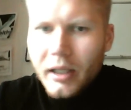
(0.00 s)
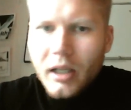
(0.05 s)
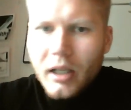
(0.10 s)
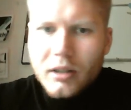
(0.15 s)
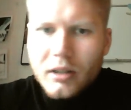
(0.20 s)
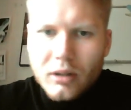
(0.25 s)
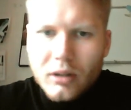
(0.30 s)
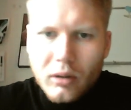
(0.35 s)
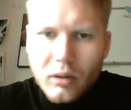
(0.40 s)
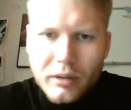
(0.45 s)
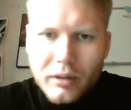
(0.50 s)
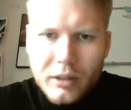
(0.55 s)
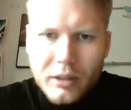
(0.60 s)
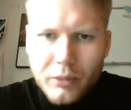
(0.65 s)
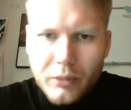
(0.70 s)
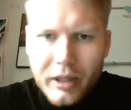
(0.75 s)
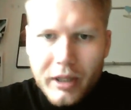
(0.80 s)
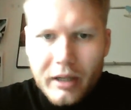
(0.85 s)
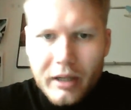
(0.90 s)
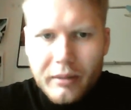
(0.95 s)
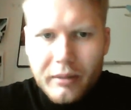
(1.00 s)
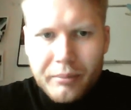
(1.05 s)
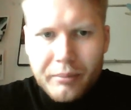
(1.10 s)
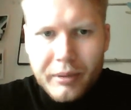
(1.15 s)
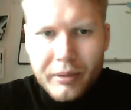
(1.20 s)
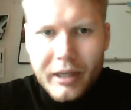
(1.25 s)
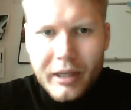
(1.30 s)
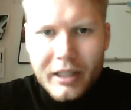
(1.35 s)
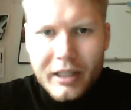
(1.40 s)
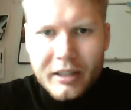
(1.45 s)
so this is what I
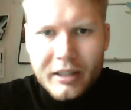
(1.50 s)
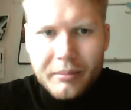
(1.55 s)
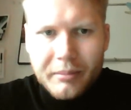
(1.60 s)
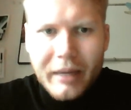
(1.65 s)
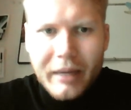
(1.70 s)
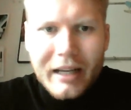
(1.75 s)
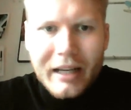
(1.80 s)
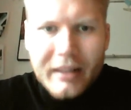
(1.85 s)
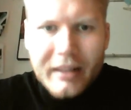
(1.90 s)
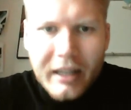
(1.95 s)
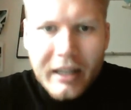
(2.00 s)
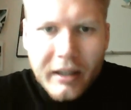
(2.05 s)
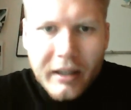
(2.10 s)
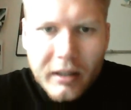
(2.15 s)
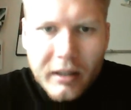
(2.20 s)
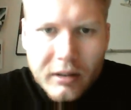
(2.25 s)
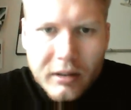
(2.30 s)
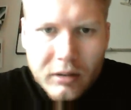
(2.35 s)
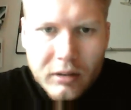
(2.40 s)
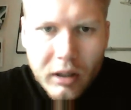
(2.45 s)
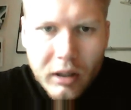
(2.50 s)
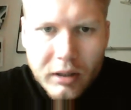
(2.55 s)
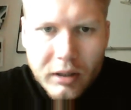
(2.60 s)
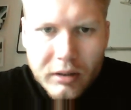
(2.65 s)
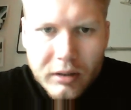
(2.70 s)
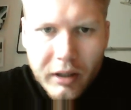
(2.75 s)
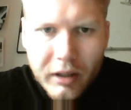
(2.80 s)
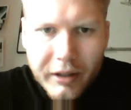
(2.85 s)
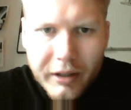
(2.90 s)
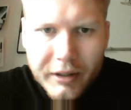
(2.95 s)
predicted back then. So I
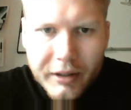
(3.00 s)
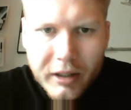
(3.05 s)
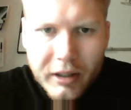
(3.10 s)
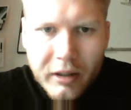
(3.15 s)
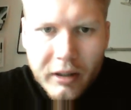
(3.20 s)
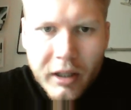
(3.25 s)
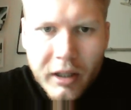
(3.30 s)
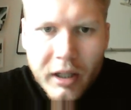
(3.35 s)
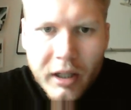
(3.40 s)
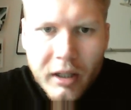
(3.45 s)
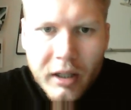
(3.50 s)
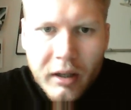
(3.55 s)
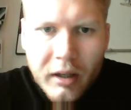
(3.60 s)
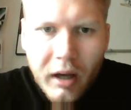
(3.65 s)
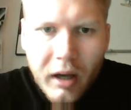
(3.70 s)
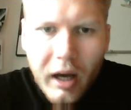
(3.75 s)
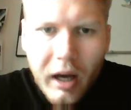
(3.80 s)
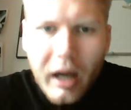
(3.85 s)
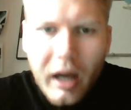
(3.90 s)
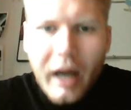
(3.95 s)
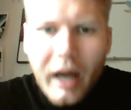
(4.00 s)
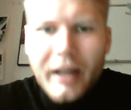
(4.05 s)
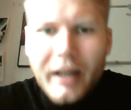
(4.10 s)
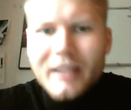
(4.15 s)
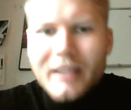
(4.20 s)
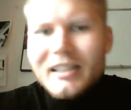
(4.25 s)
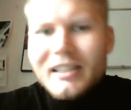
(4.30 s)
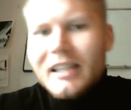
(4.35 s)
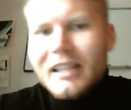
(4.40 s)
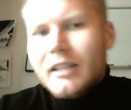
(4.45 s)
started here uh, and I
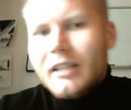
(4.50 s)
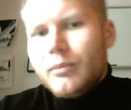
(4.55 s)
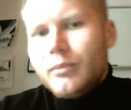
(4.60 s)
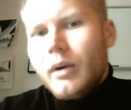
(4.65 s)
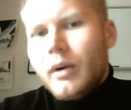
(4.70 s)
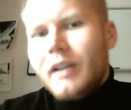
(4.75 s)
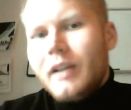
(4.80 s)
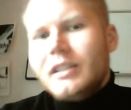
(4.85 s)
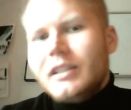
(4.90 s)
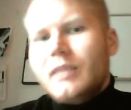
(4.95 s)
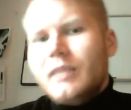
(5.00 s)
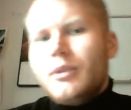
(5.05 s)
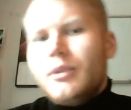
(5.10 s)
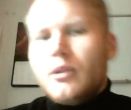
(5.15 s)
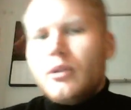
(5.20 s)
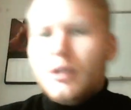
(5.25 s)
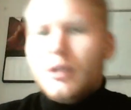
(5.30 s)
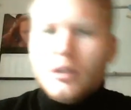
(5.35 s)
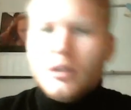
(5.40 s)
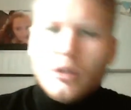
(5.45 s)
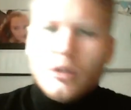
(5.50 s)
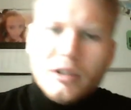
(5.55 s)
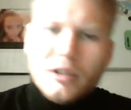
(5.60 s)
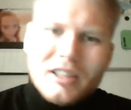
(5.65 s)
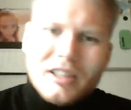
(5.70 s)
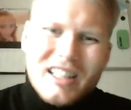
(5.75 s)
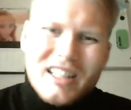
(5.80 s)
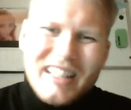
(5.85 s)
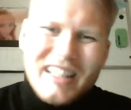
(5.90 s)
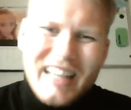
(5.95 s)
said that I think that we're going to
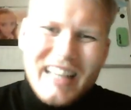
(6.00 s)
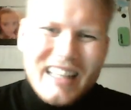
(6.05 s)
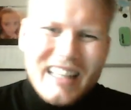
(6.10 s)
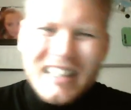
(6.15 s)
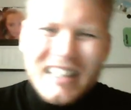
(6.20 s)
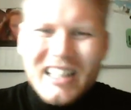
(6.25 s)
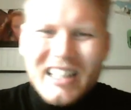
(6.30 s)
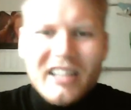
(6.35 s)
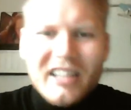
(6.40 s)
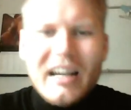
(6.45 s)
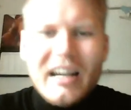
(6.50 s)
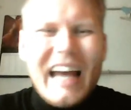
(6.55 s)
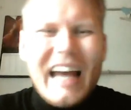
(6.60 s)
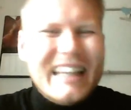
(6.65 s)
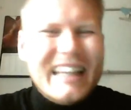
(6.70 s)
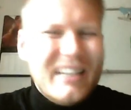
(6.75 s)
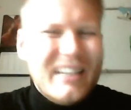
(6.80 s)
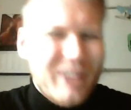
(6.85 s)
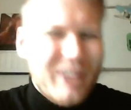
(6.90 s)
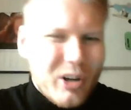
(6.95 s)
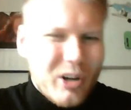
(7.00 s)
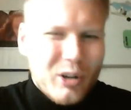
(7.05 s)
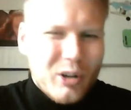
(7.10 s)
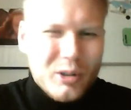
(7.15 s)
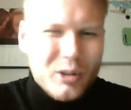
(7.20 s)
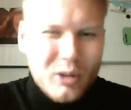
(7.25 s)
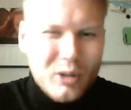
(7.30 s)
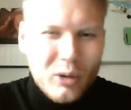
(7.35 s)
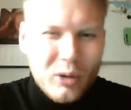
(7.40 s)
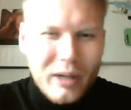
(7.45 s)
consolidate here and then we're going
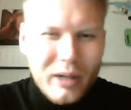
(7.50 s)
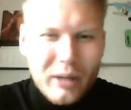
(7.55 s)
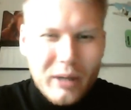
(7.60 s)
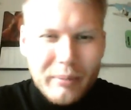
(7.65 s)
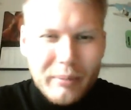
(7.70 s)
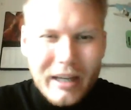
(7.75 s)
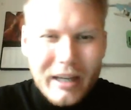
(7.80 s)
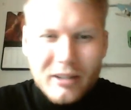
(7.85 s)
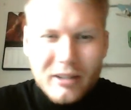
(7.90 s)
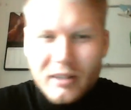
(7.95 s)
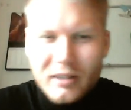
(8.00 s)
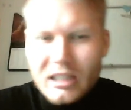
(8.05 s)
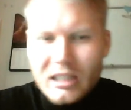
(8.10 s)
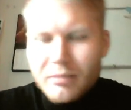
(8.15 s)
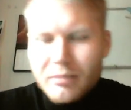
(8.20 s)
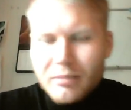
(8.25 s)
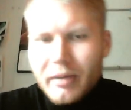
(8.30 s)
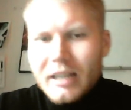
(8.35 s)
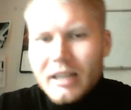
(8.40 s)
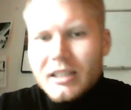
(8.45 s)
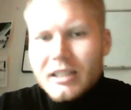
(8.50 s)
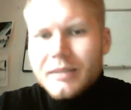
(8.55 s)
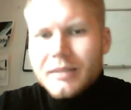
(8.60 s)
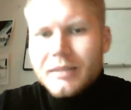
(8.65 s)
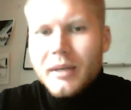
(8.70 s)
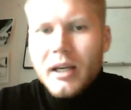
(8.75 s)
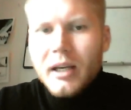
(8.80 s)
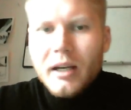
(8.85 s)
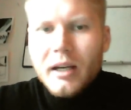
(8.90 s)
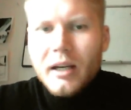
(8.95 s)
to go down back to these prices.
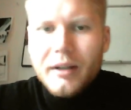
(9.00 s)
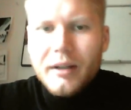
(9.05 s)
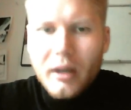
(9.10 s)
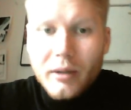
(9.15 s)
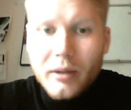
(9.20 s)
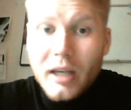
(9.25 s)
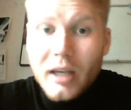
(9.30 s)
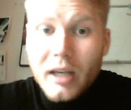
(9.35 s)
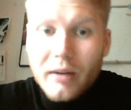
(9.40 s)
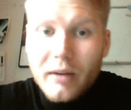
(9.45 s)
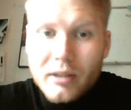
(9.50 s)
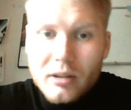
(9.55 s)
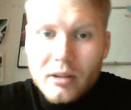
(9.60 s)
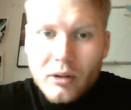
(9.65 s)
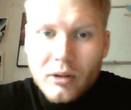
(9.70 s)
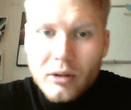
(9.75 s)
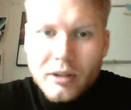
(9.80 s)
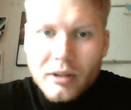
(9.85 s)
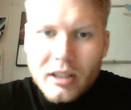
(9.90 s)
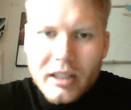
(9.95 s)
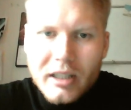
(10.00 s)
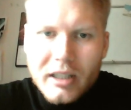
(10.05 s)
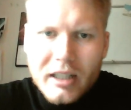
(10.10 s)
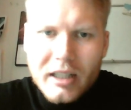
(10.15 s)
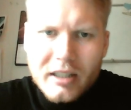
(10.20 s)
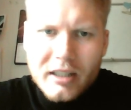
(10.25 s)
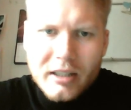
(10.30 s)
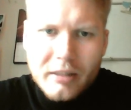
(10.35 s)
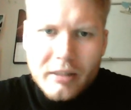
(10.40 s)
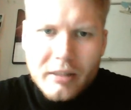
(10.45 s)
Now, yeah, we consolidate
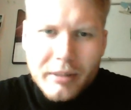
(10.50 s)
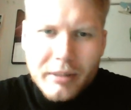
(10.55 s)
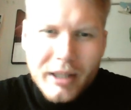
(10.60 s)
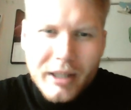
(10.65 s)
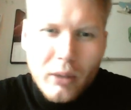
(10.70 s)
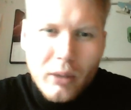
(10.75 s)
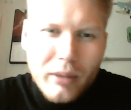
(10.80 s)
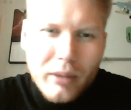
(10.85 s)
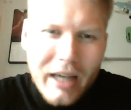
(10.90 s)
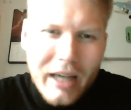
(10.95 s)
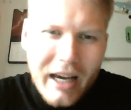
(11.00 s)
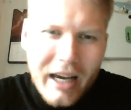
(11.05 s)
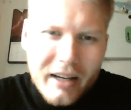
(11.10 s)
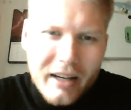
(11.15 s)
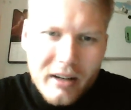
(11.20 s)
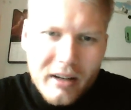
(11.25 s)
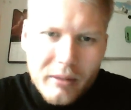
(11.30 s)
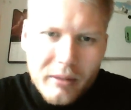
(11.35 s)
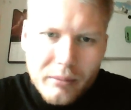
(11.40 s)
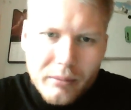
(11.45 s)
here, but now we had a